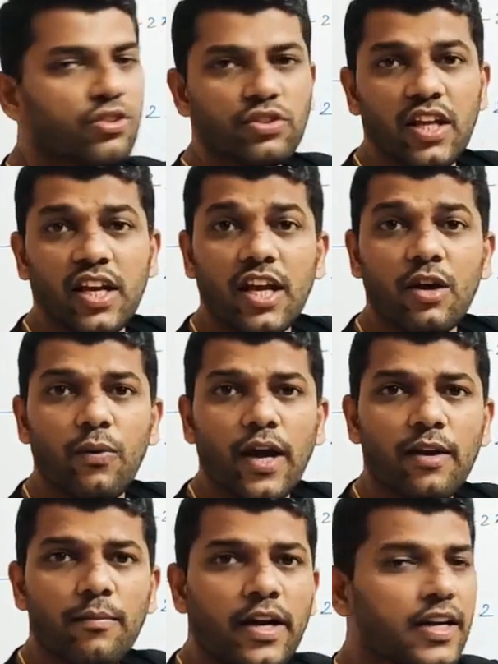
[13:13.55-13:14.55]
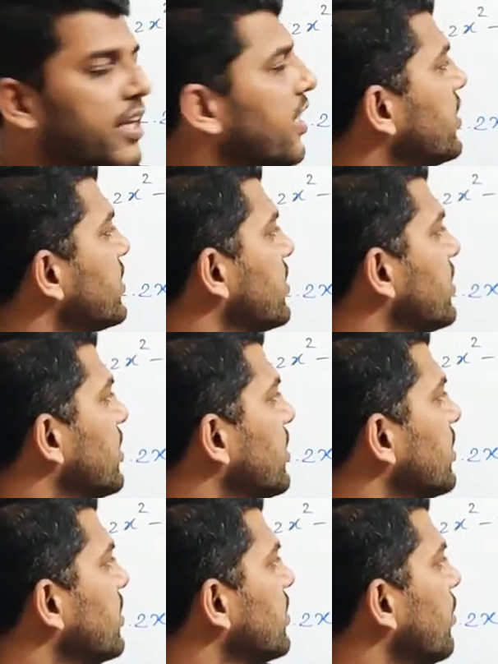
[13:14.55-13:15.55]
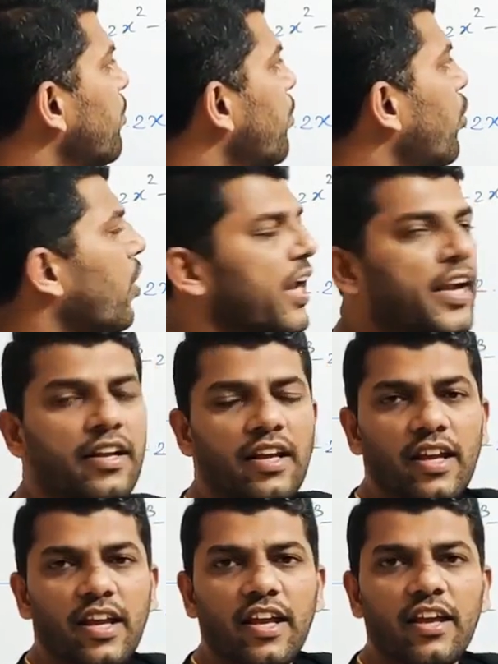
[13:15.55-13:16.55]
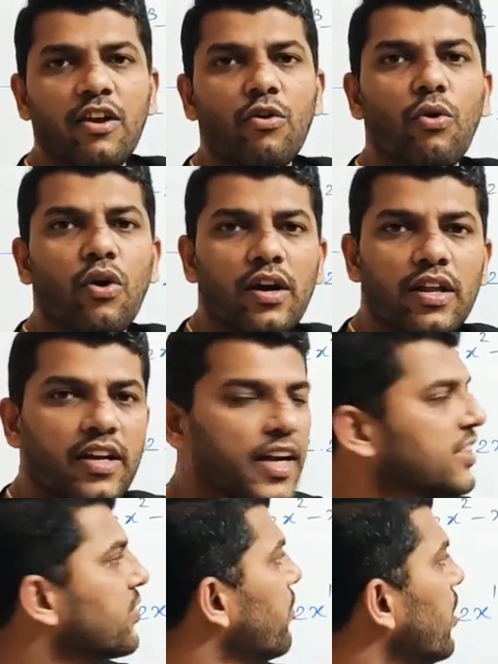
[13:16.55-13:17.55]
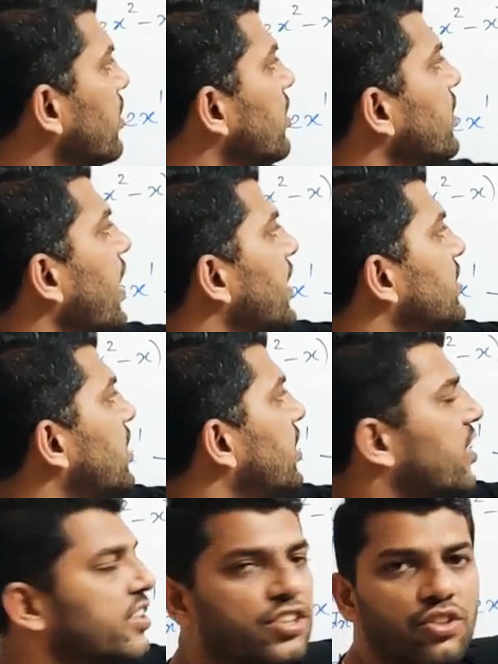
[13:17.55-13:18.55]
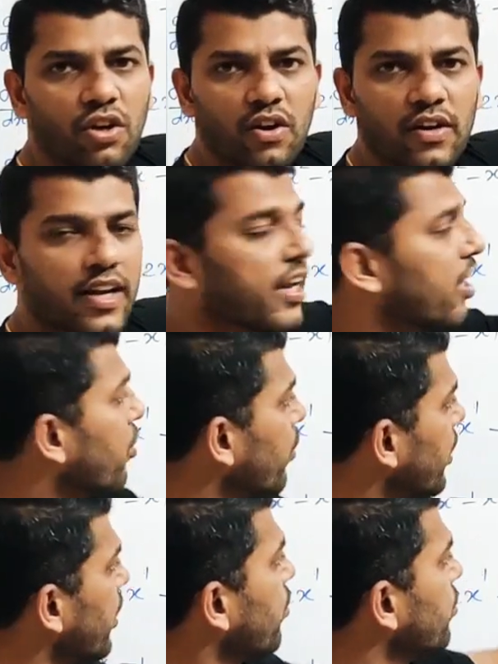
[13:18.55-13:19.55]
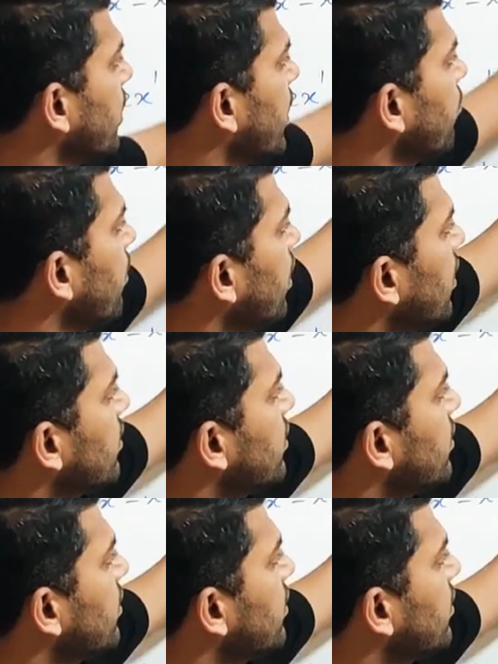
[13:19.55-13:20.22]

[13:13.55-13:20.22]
So their requirement is the point A coordinates where the tangent is drawn, and according to them,